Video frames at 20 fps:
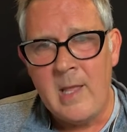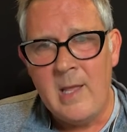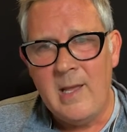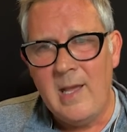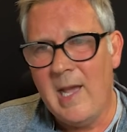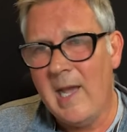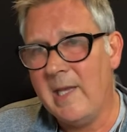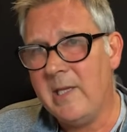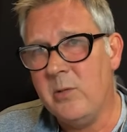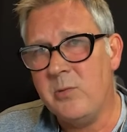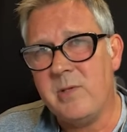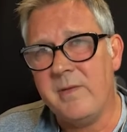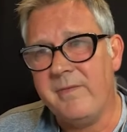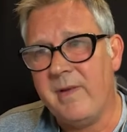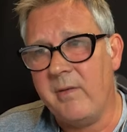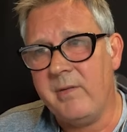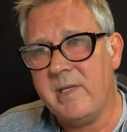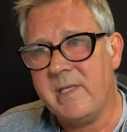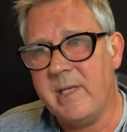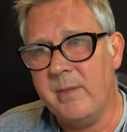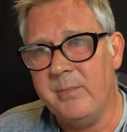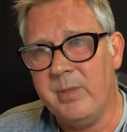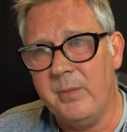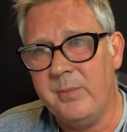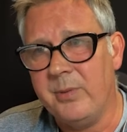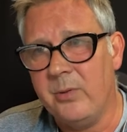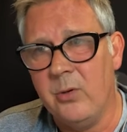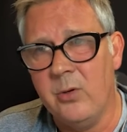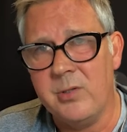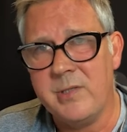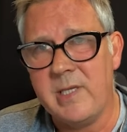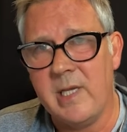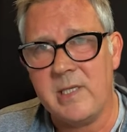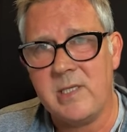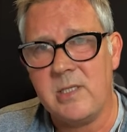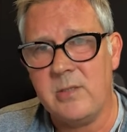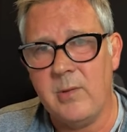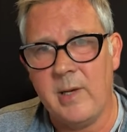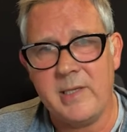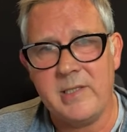I use a very simple process
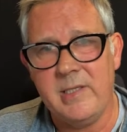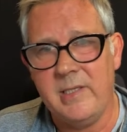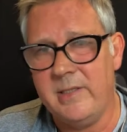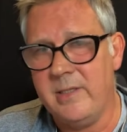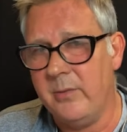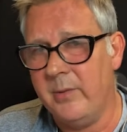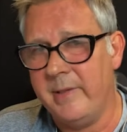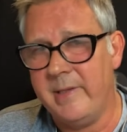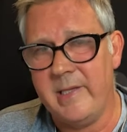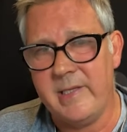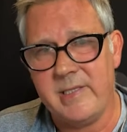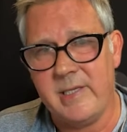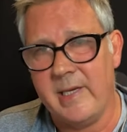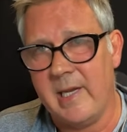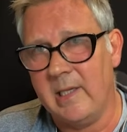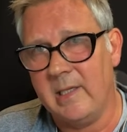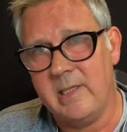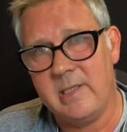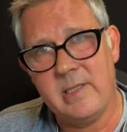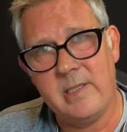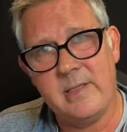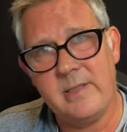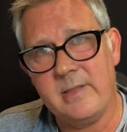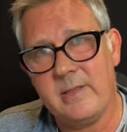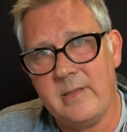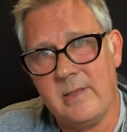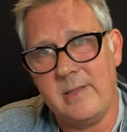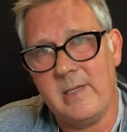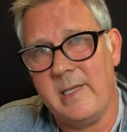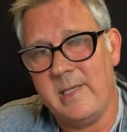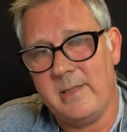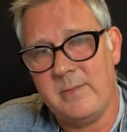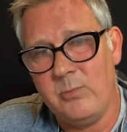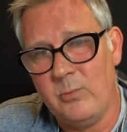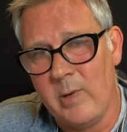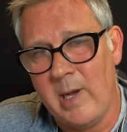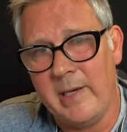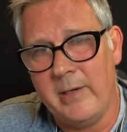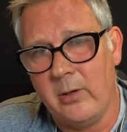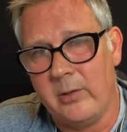to actually doing this analysis, because
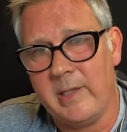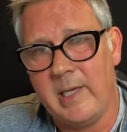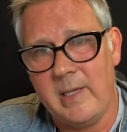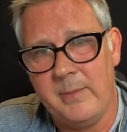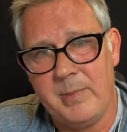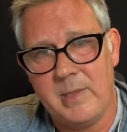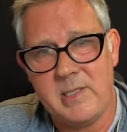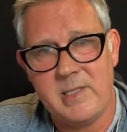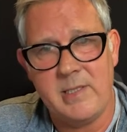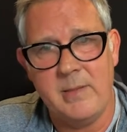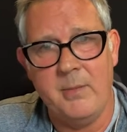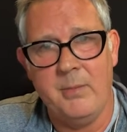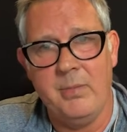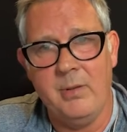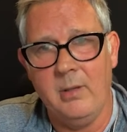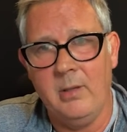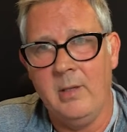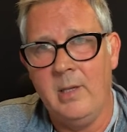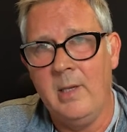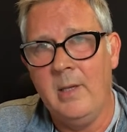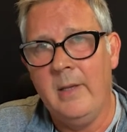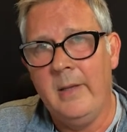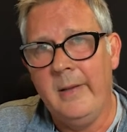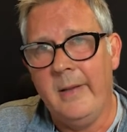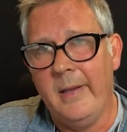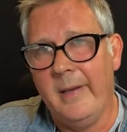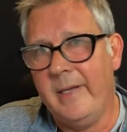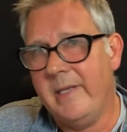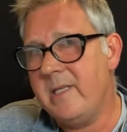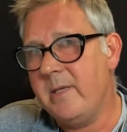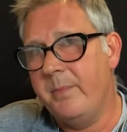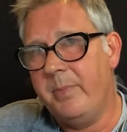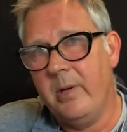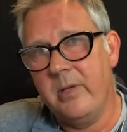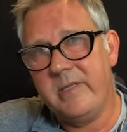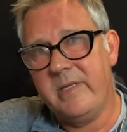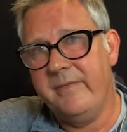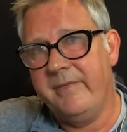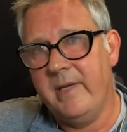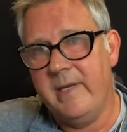why not keep it simple? And it's a
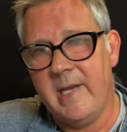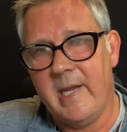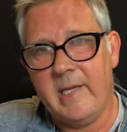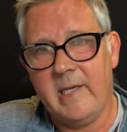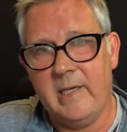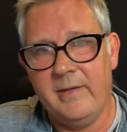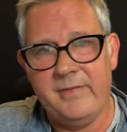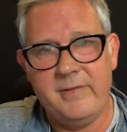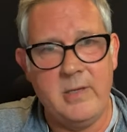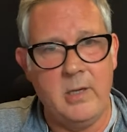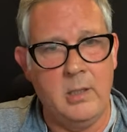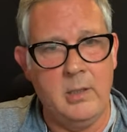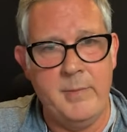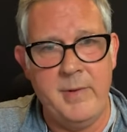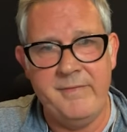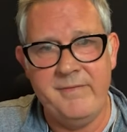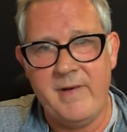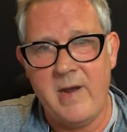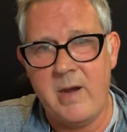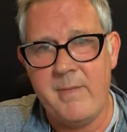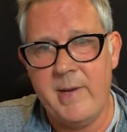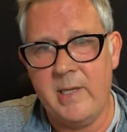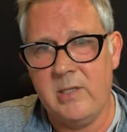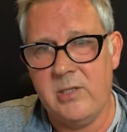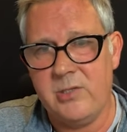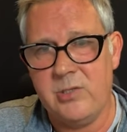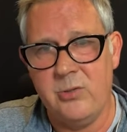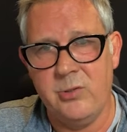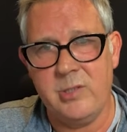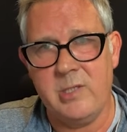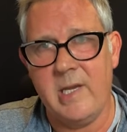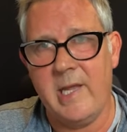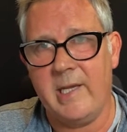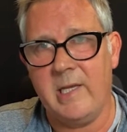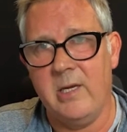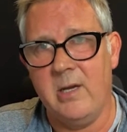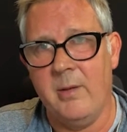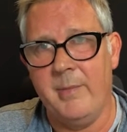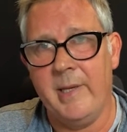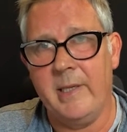positive and negative column, environmental, social,
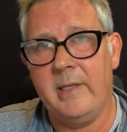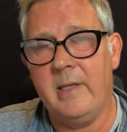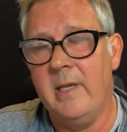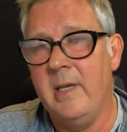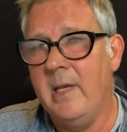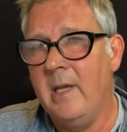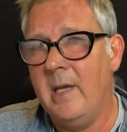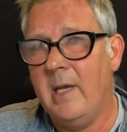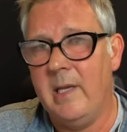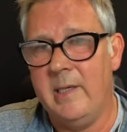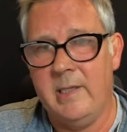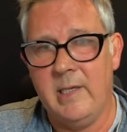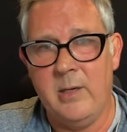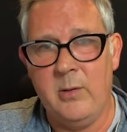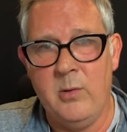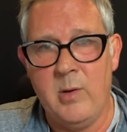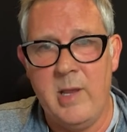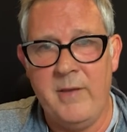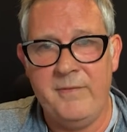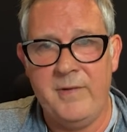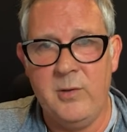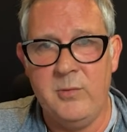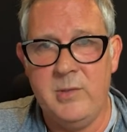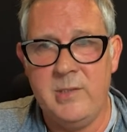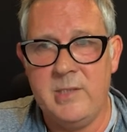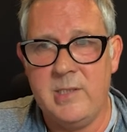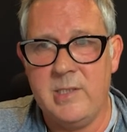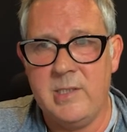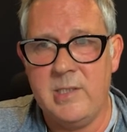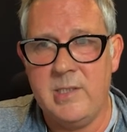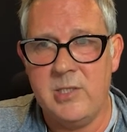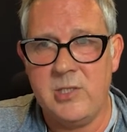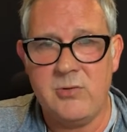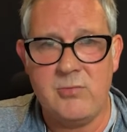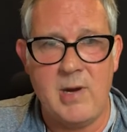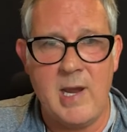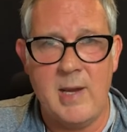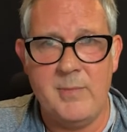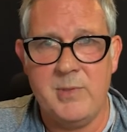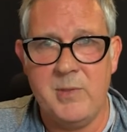economic. And if you
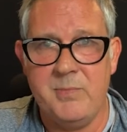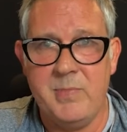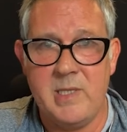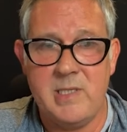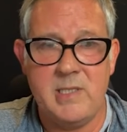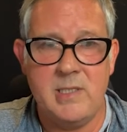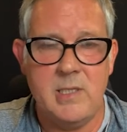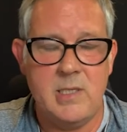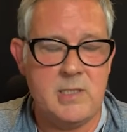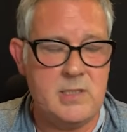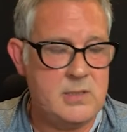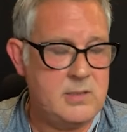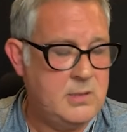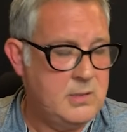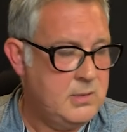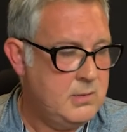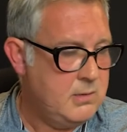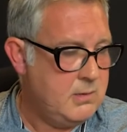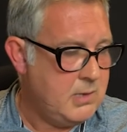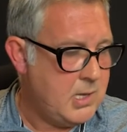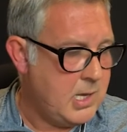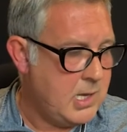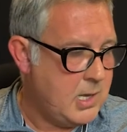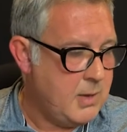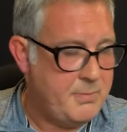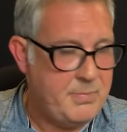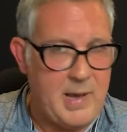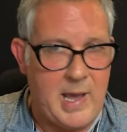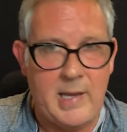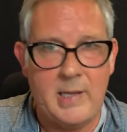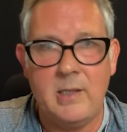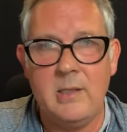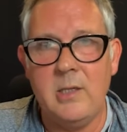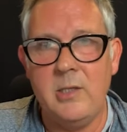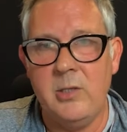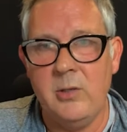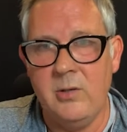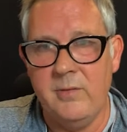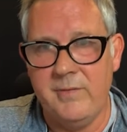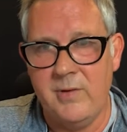described a business, a bank, a
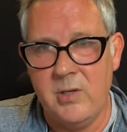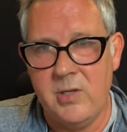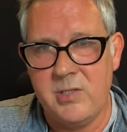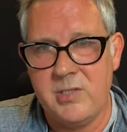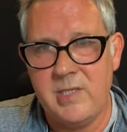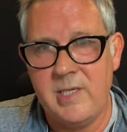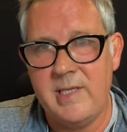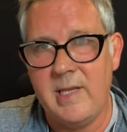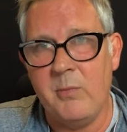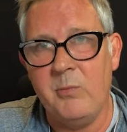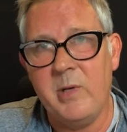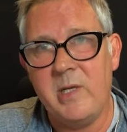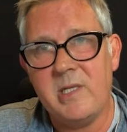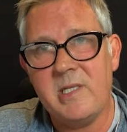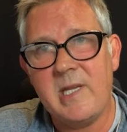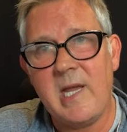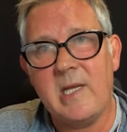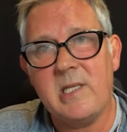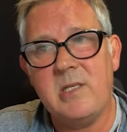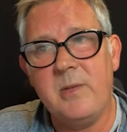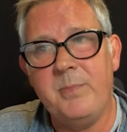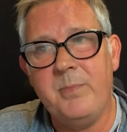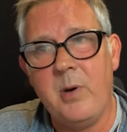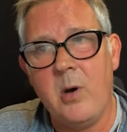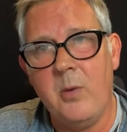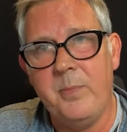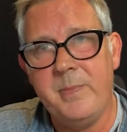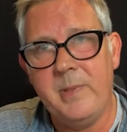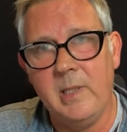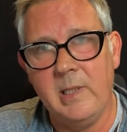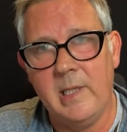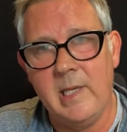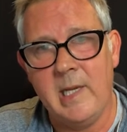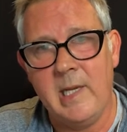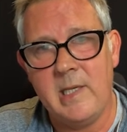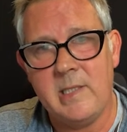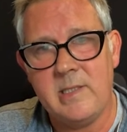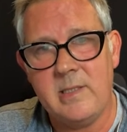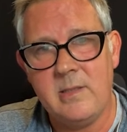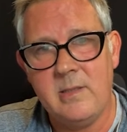university, then we can start to
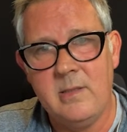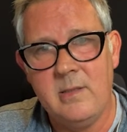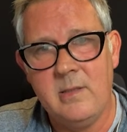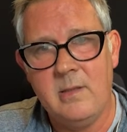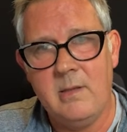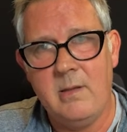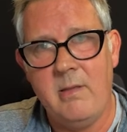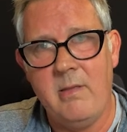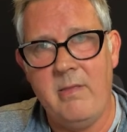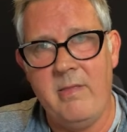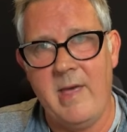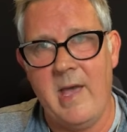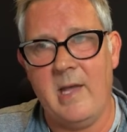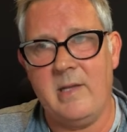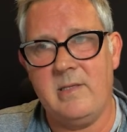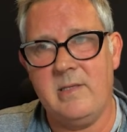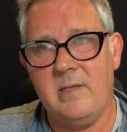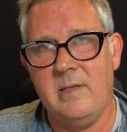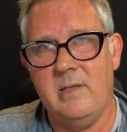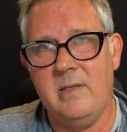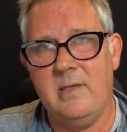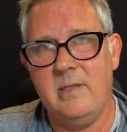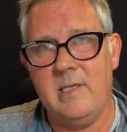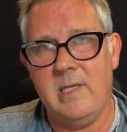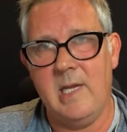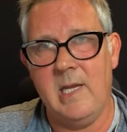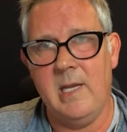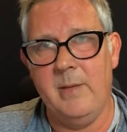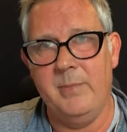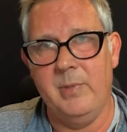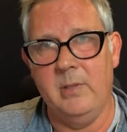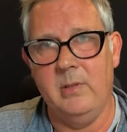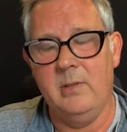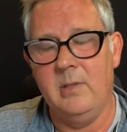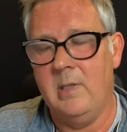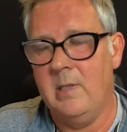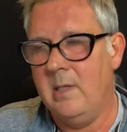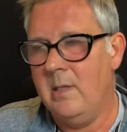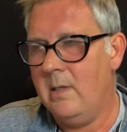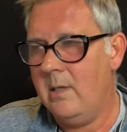populate that table.
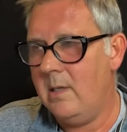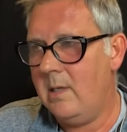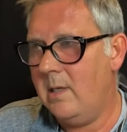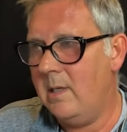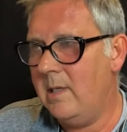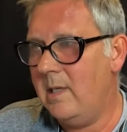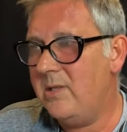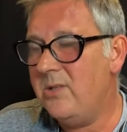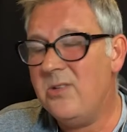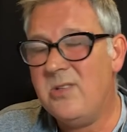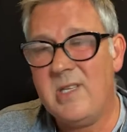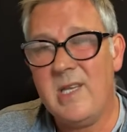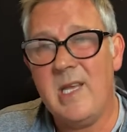And it just